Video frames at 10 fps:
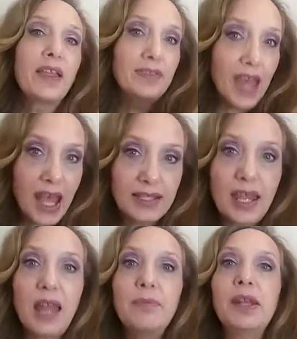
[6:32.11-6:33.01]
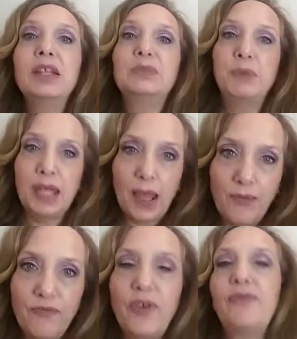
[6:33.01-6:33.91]
that ten minutes
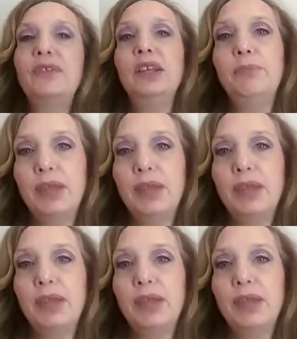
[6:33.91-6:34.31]
became fifteen,